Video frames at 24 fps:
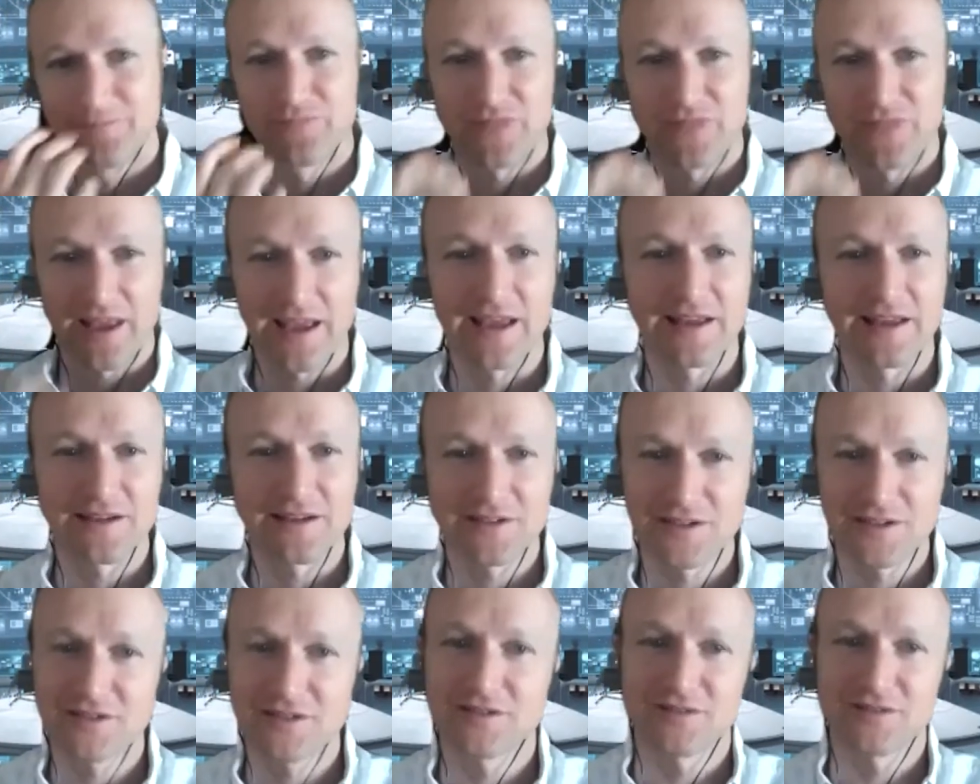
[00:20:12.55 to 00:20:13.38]

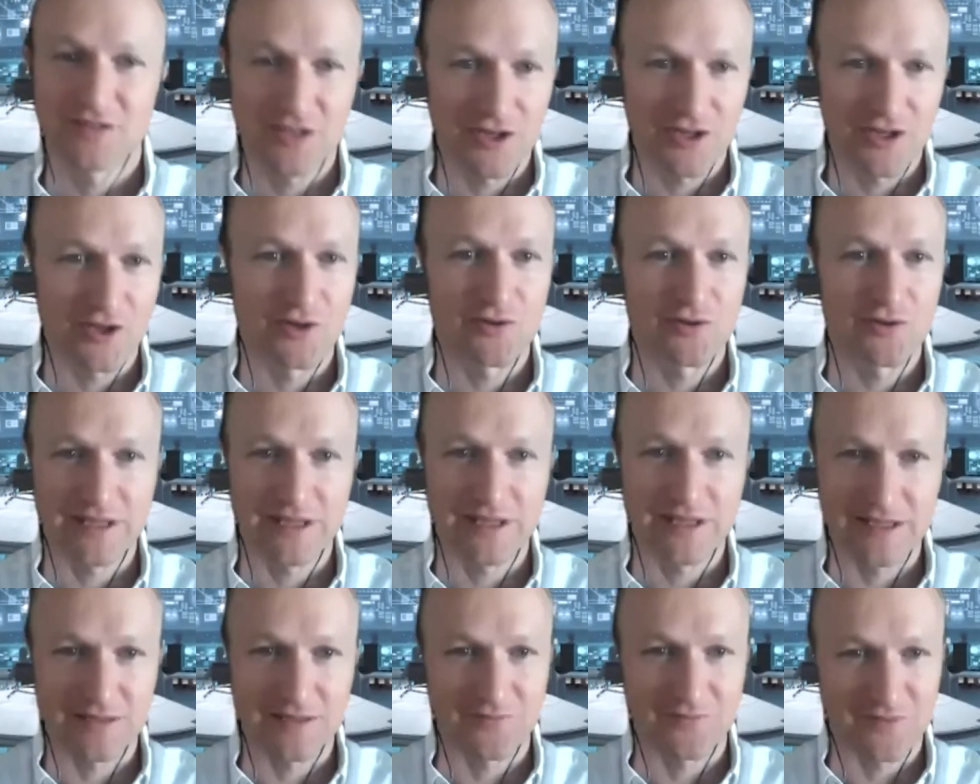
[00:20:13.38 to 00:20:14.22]
and, you know,
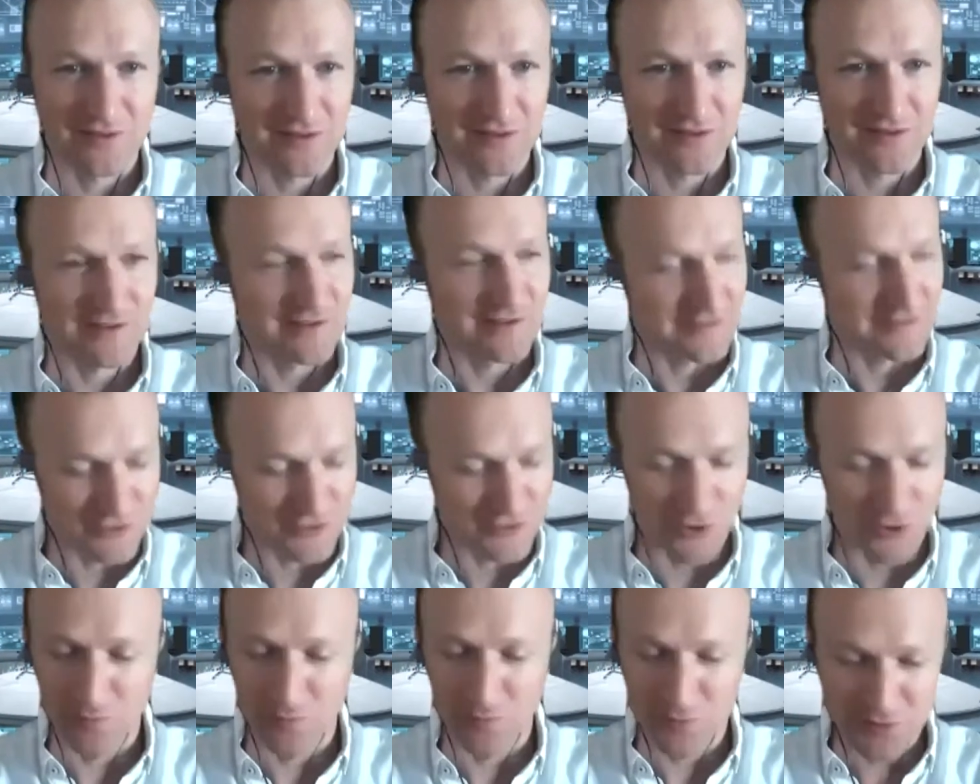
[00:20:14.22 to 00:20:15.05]
he
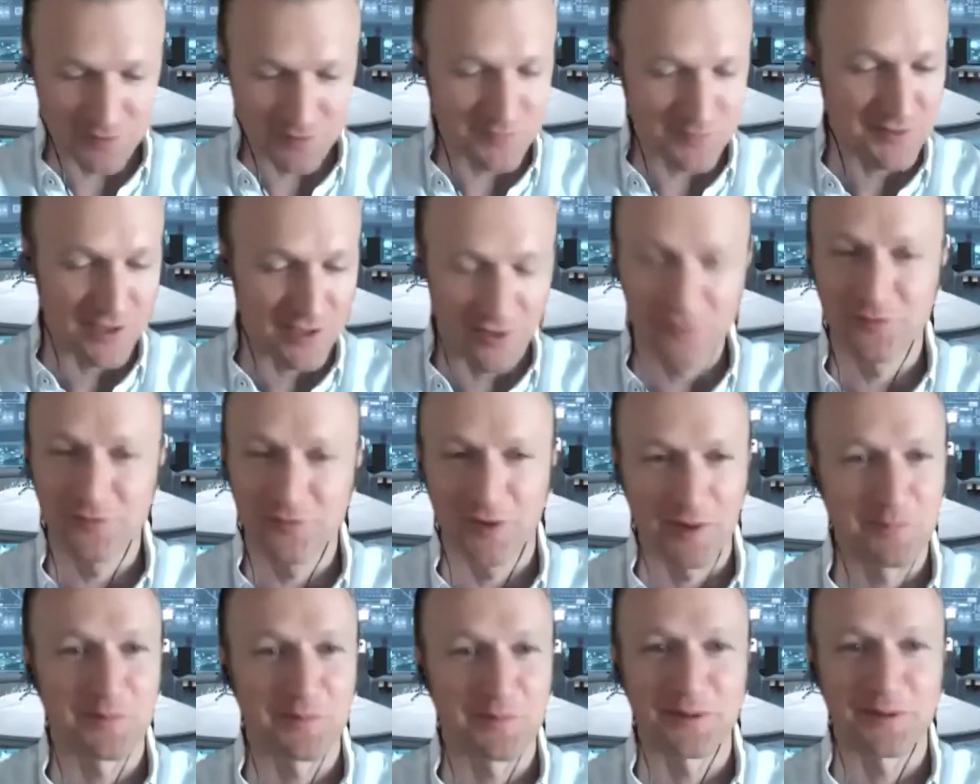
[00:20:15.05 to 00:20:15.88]
sobers himself
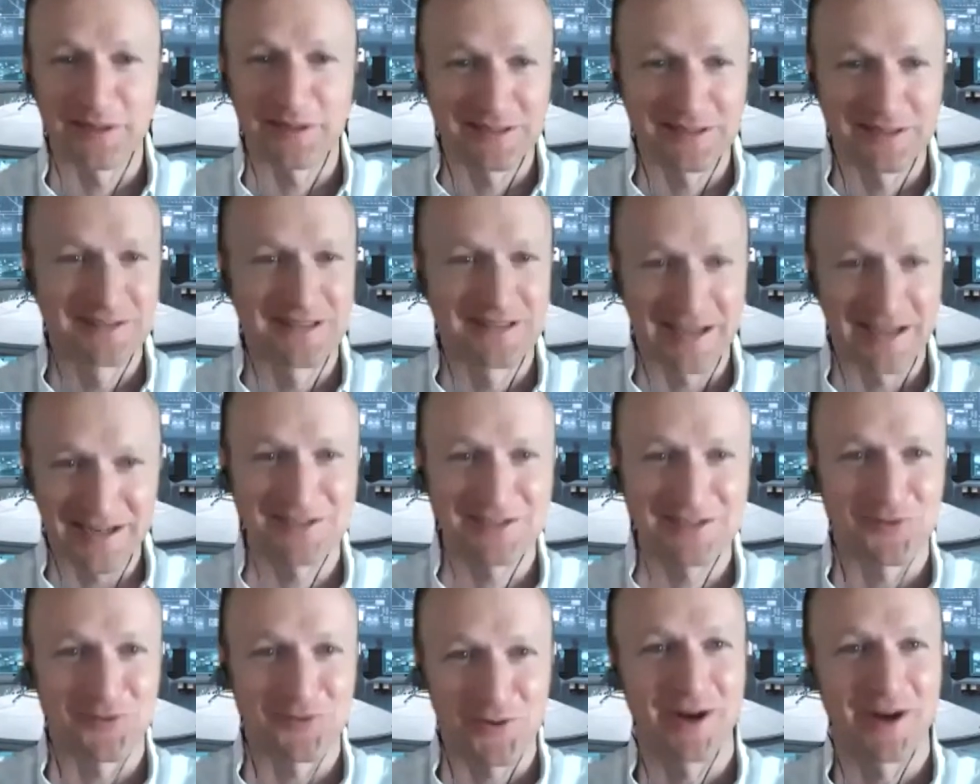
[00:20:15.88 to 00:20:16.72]
up and he takes
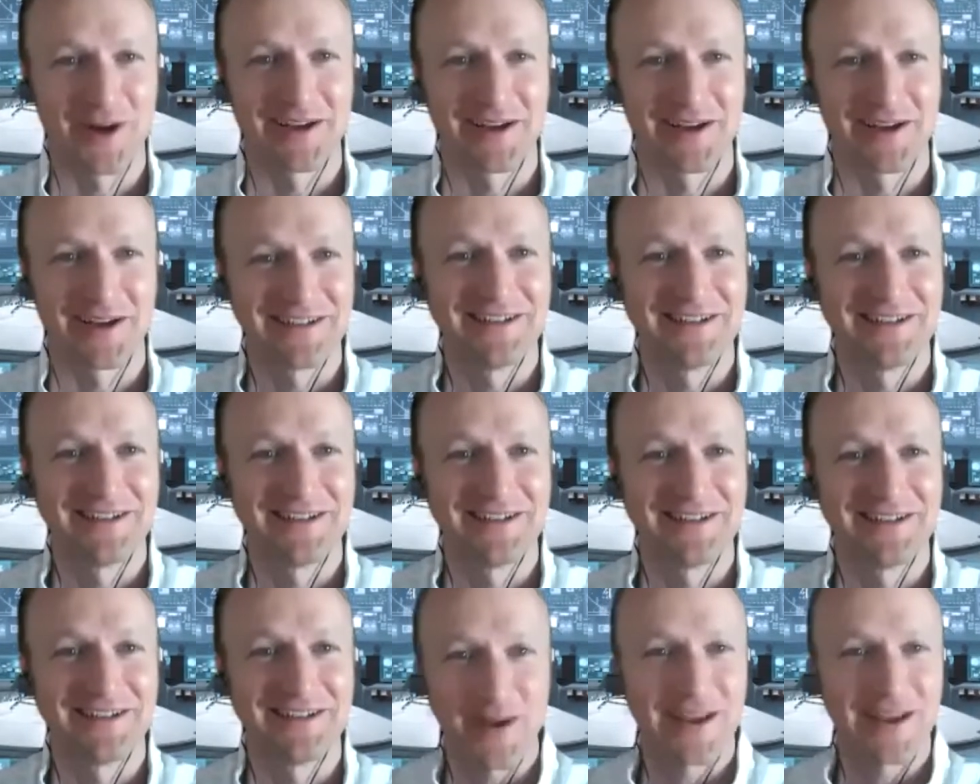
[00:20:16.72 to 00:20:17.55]
the rocket into
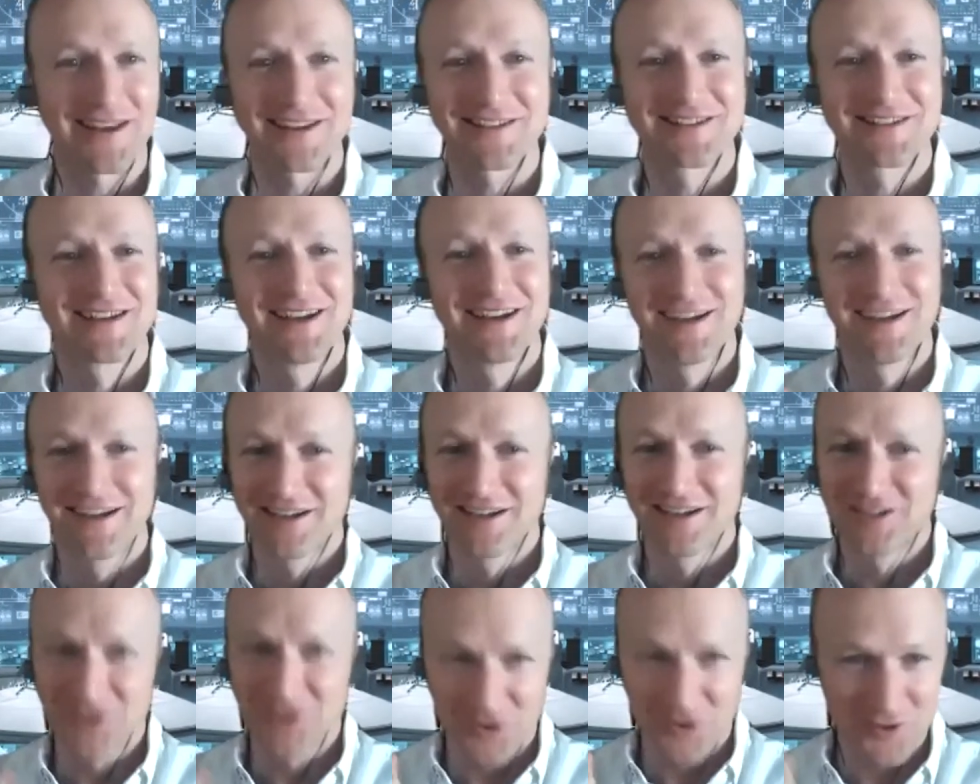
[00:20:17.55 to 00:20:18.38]
space,
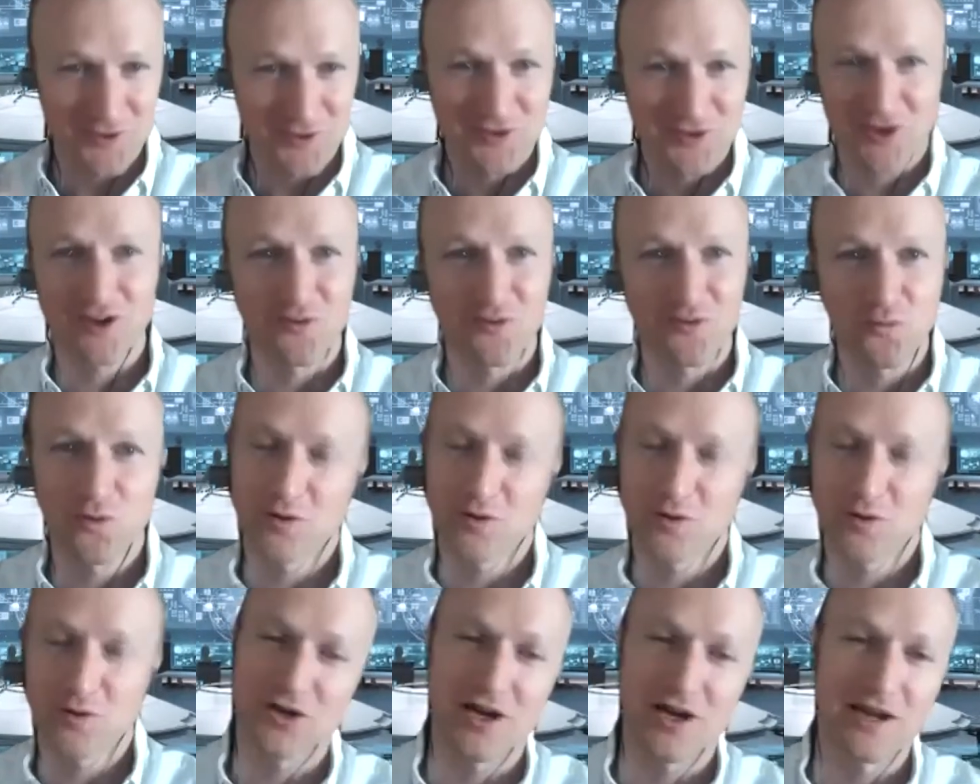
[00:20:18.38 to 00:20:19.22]
turns on
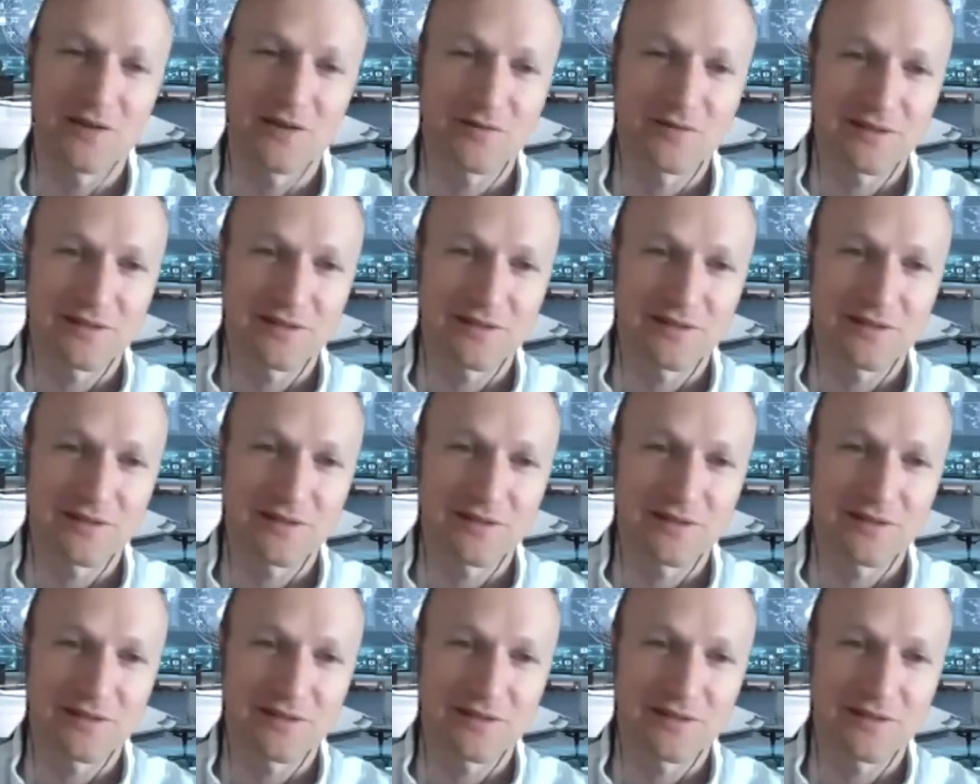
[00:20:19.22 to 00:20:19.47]
warp drive.